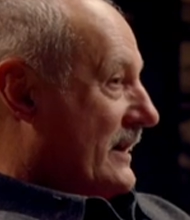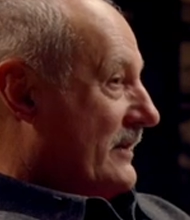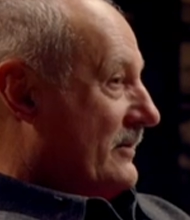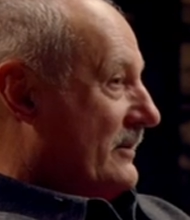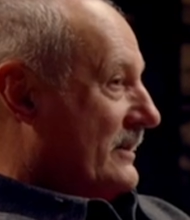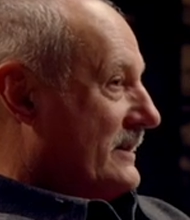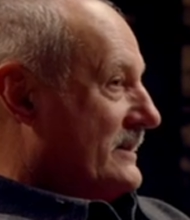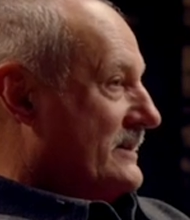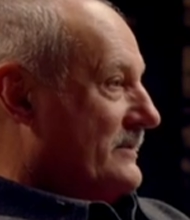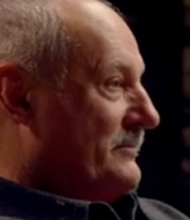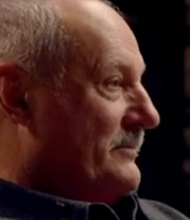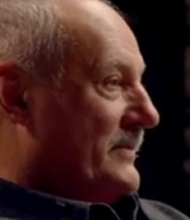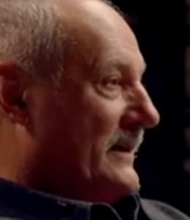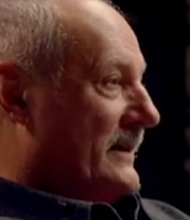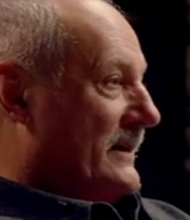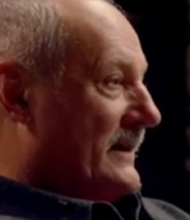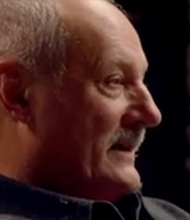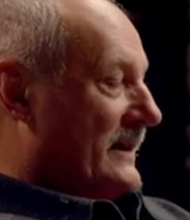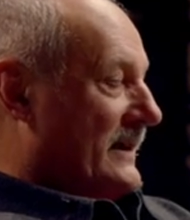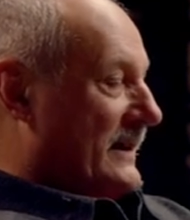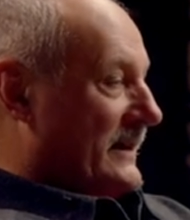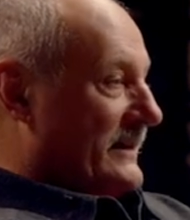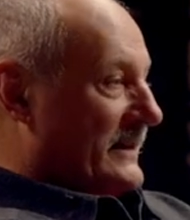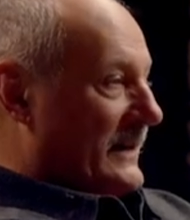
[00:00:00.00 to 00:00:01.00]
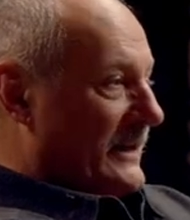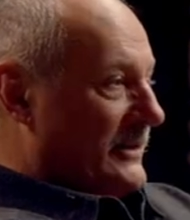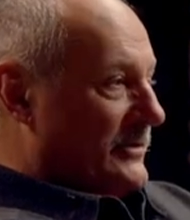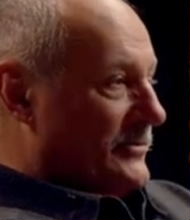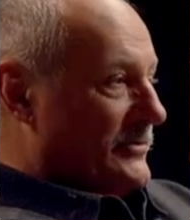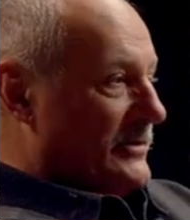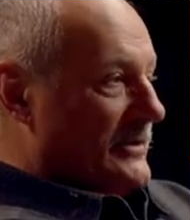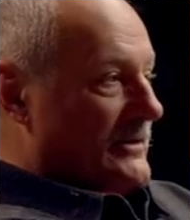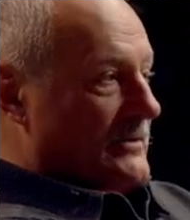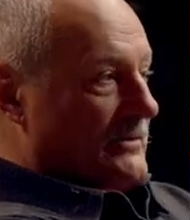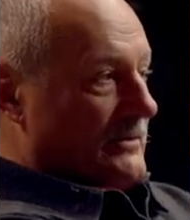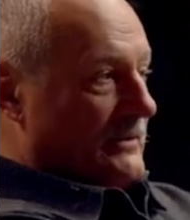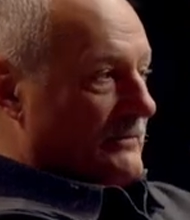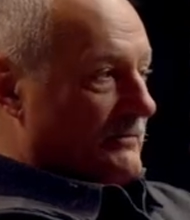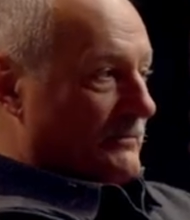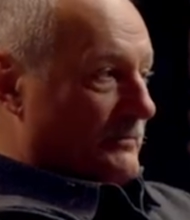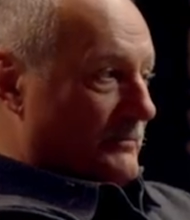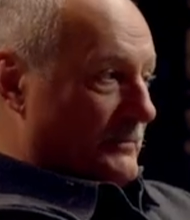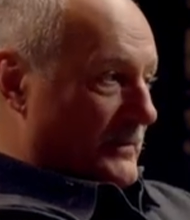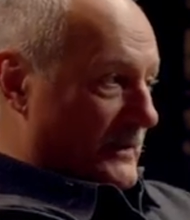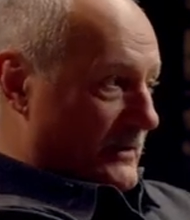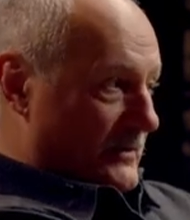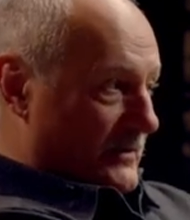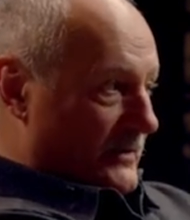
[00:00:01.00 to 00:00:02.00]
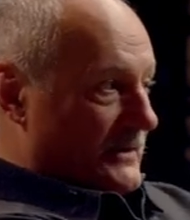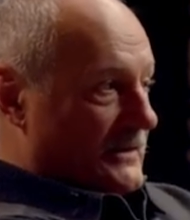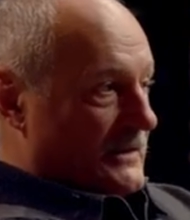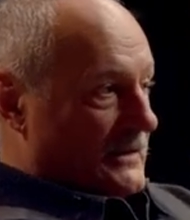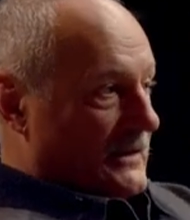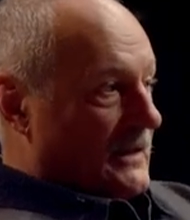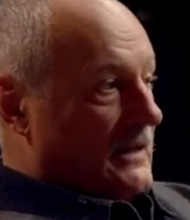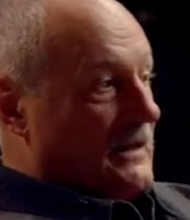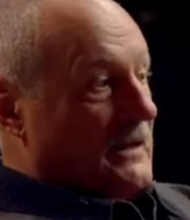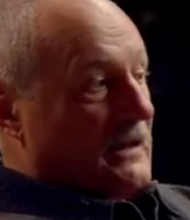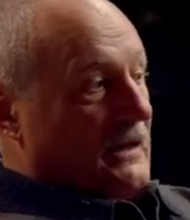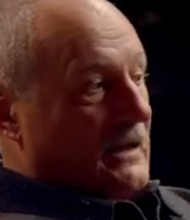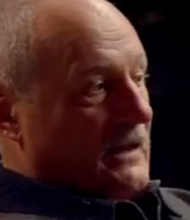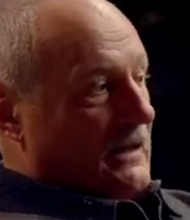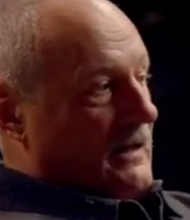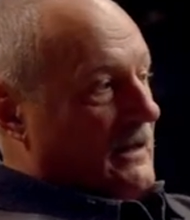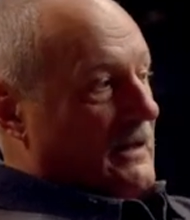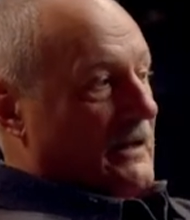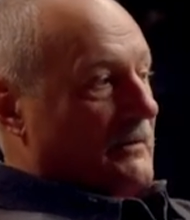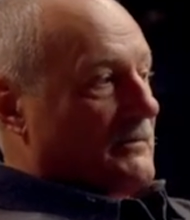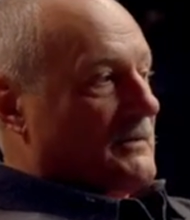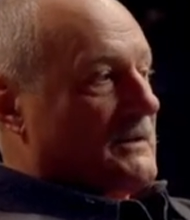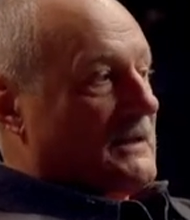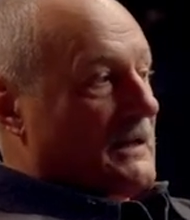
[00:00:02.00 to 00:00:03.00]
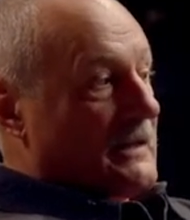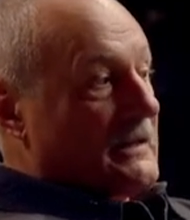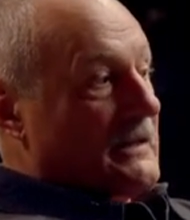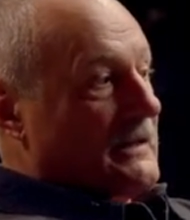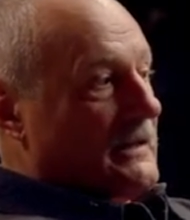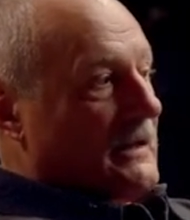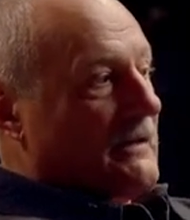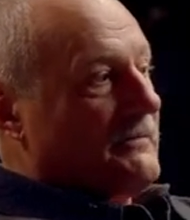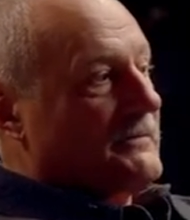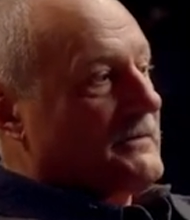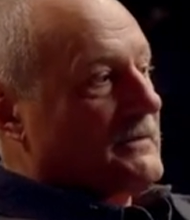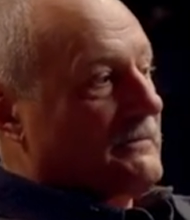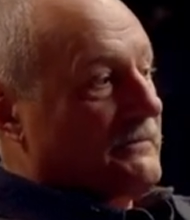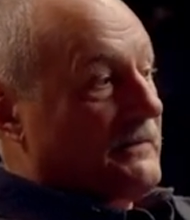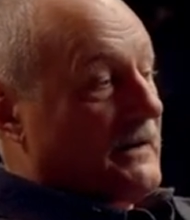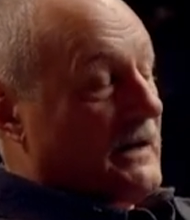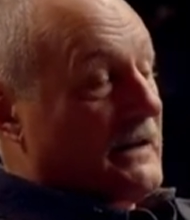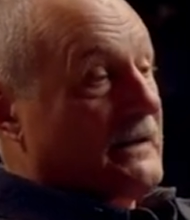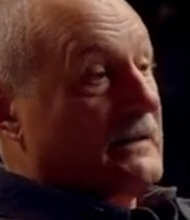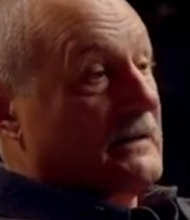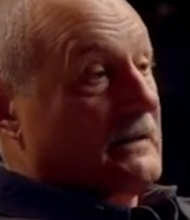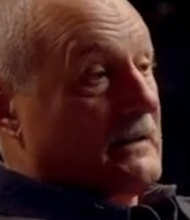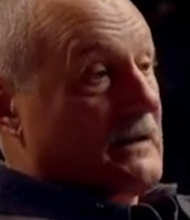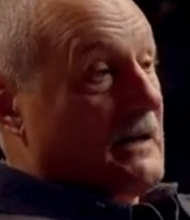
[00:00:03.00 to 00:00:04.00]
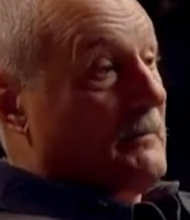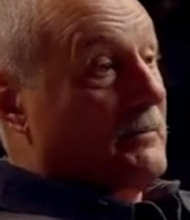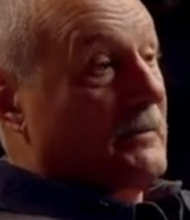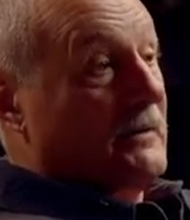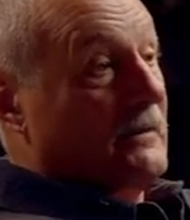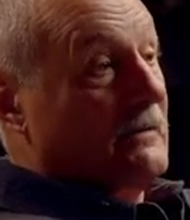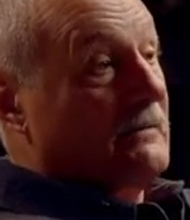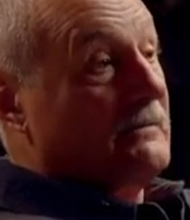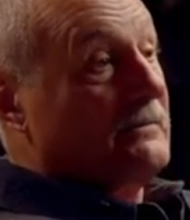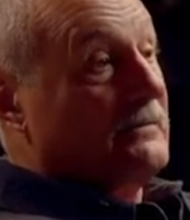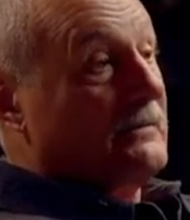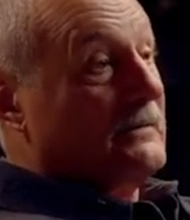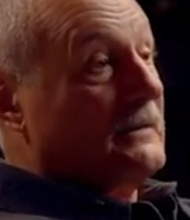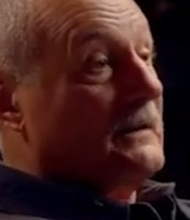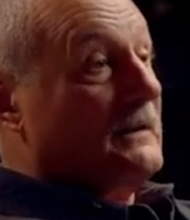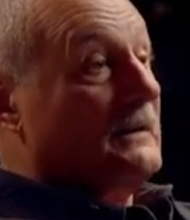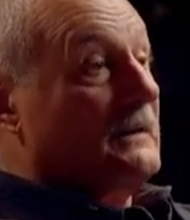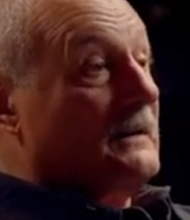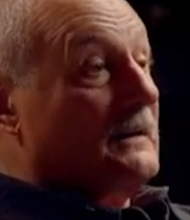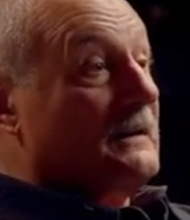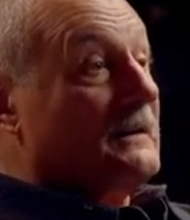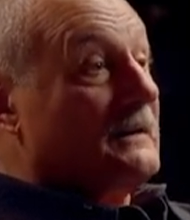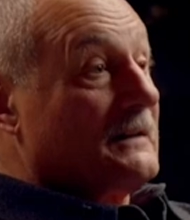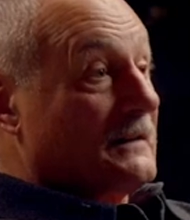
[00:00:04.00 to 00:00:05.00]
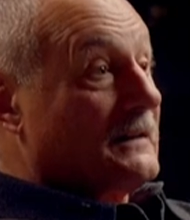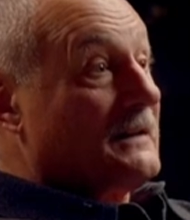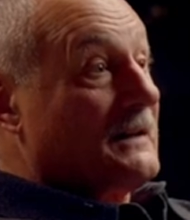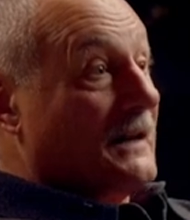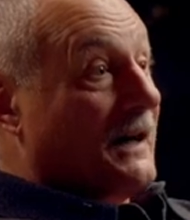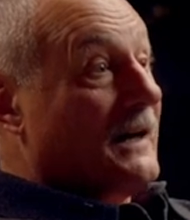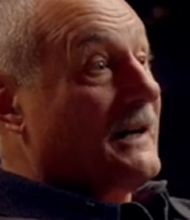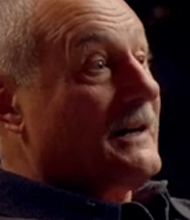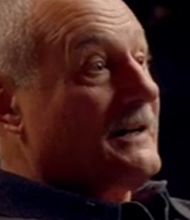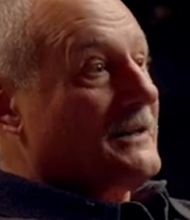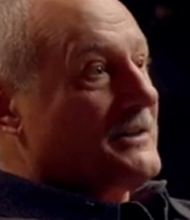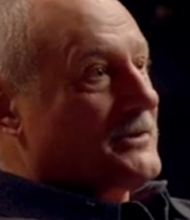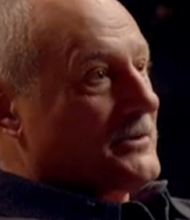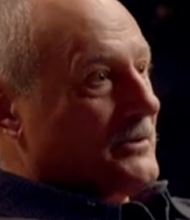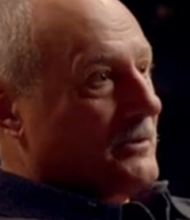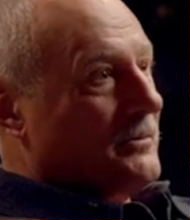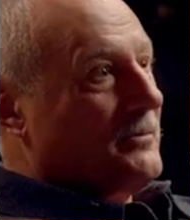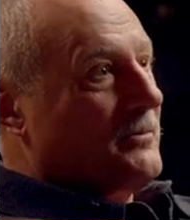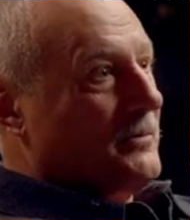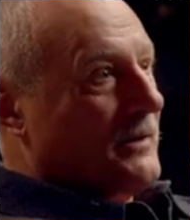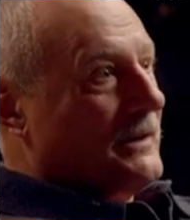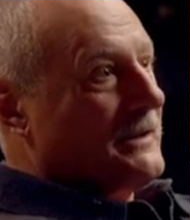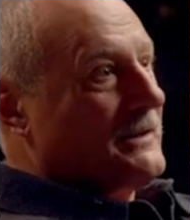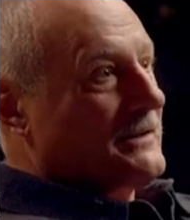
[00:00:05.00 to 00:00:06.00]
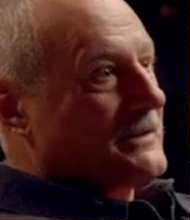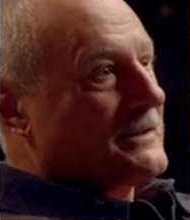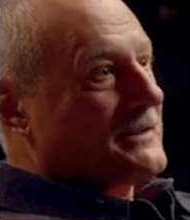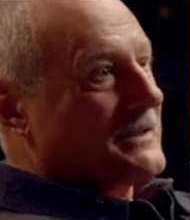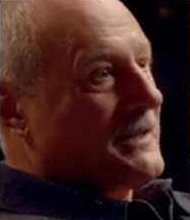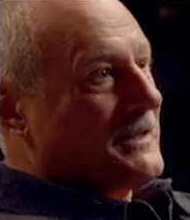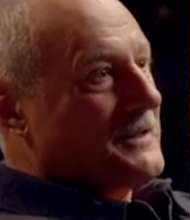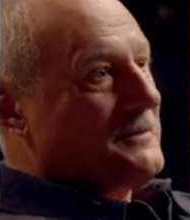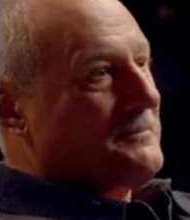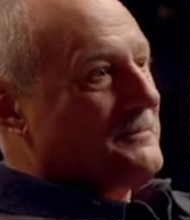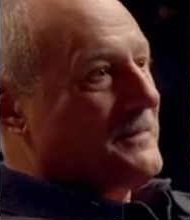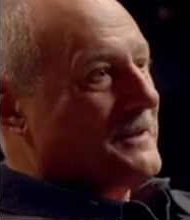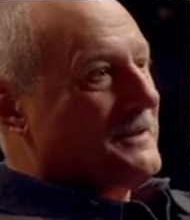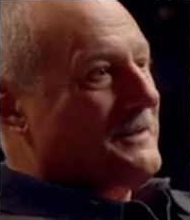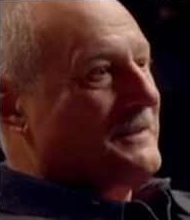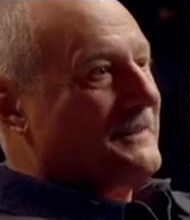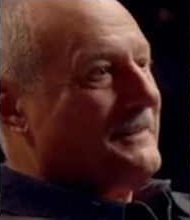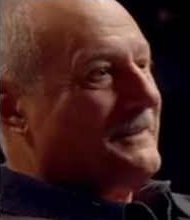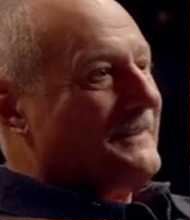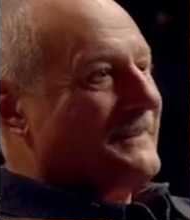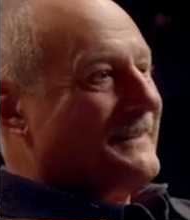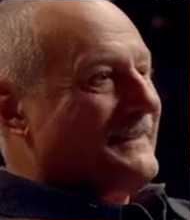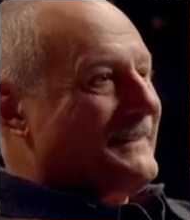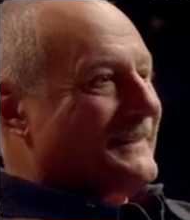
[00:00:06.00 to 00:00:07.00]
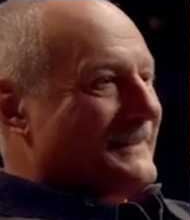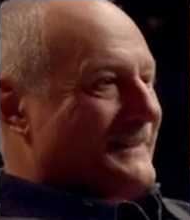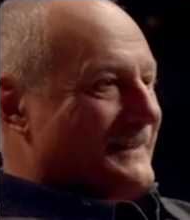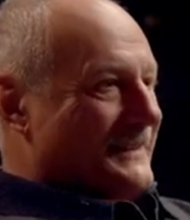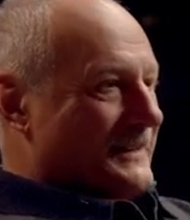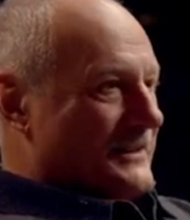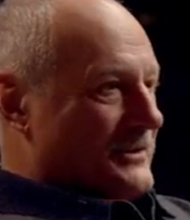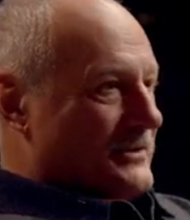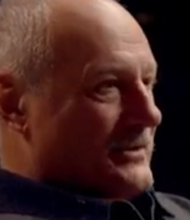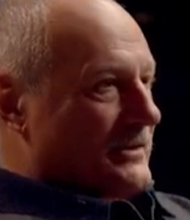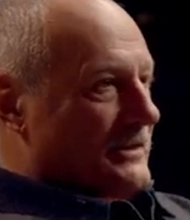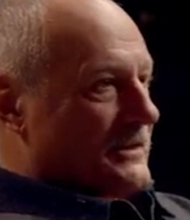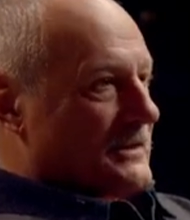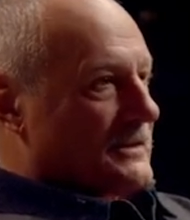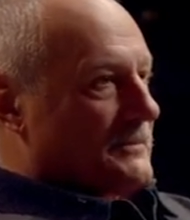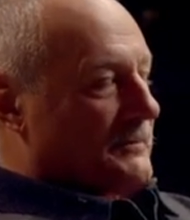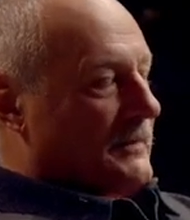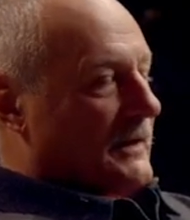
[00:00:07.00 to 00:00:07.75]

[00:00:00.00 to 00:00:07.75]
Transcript: know it, but I had entry to it because I was lucky enough to find a couple of guides who were willing to take me into this